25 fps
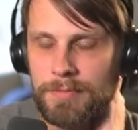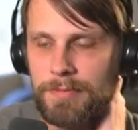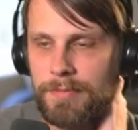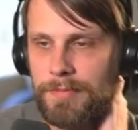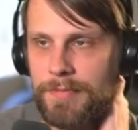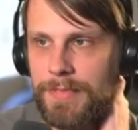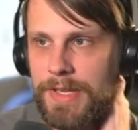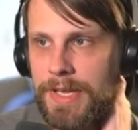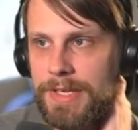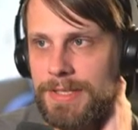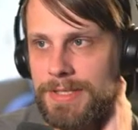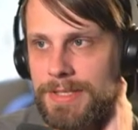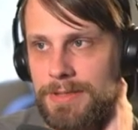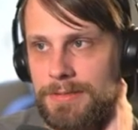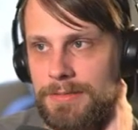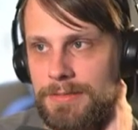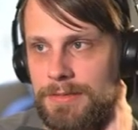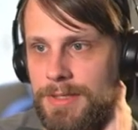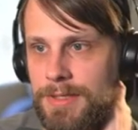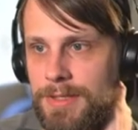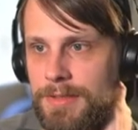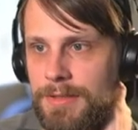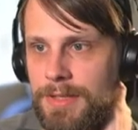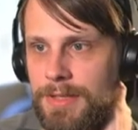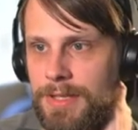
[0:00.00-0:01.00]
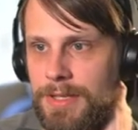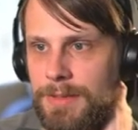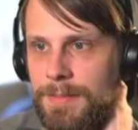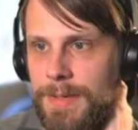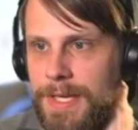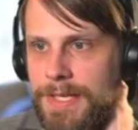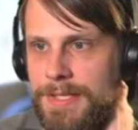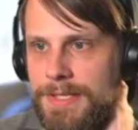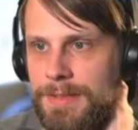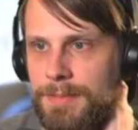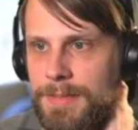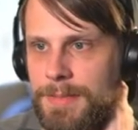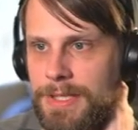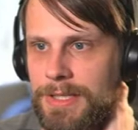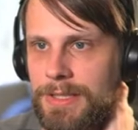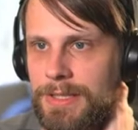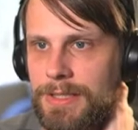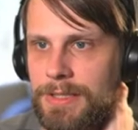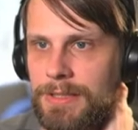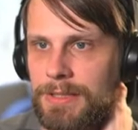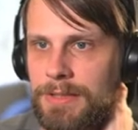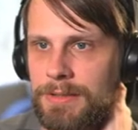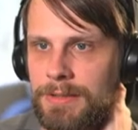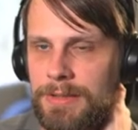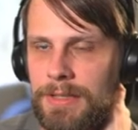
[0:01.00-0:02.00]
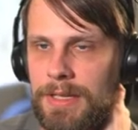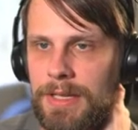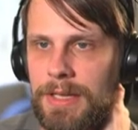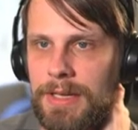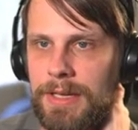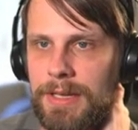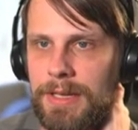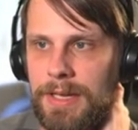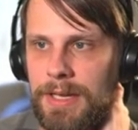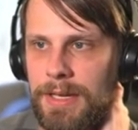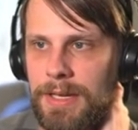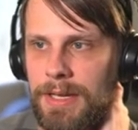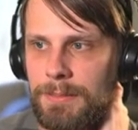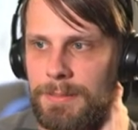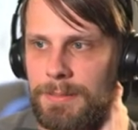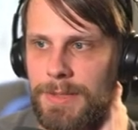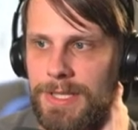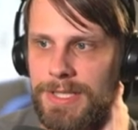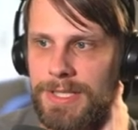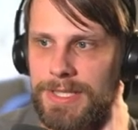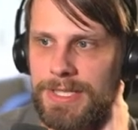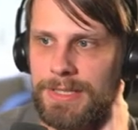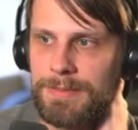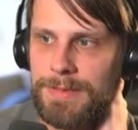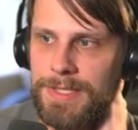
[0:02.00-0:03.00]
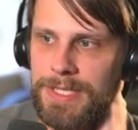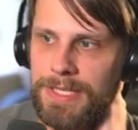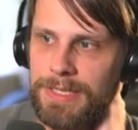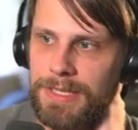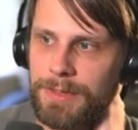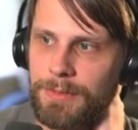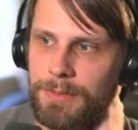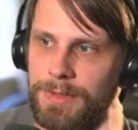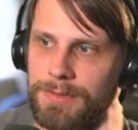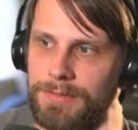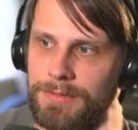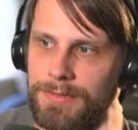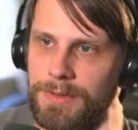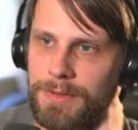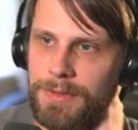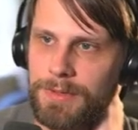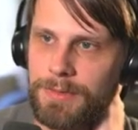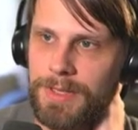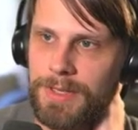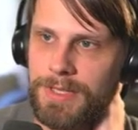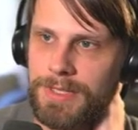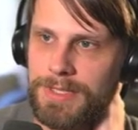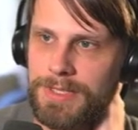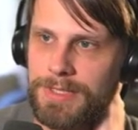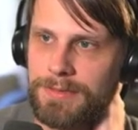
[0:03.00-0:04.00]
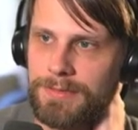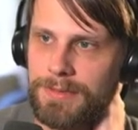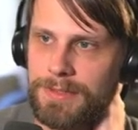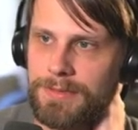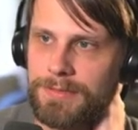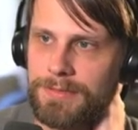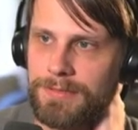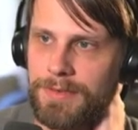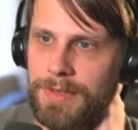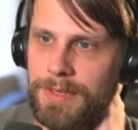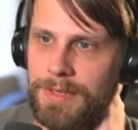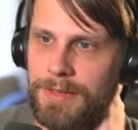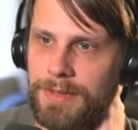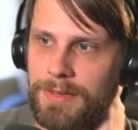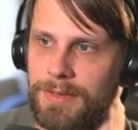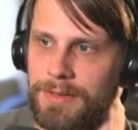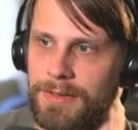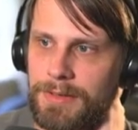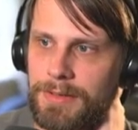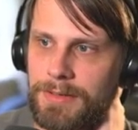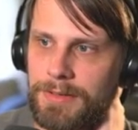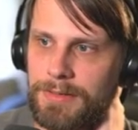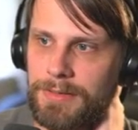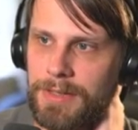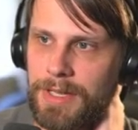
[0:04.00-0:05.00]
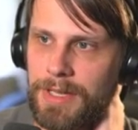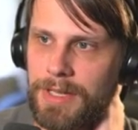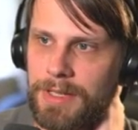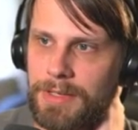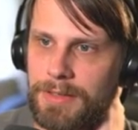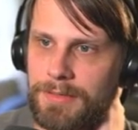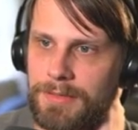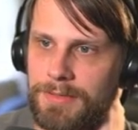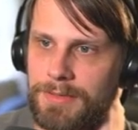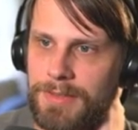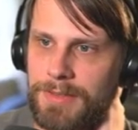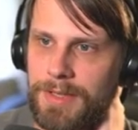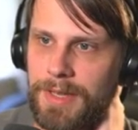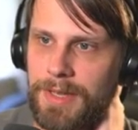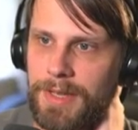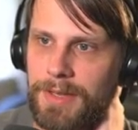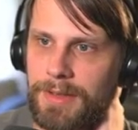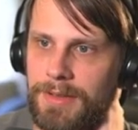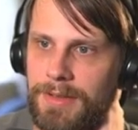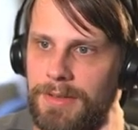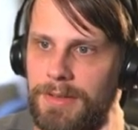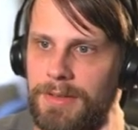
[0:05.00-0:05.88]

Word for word: It's certainly a possibility. But it seems like they went for a relatively fair kind of deck.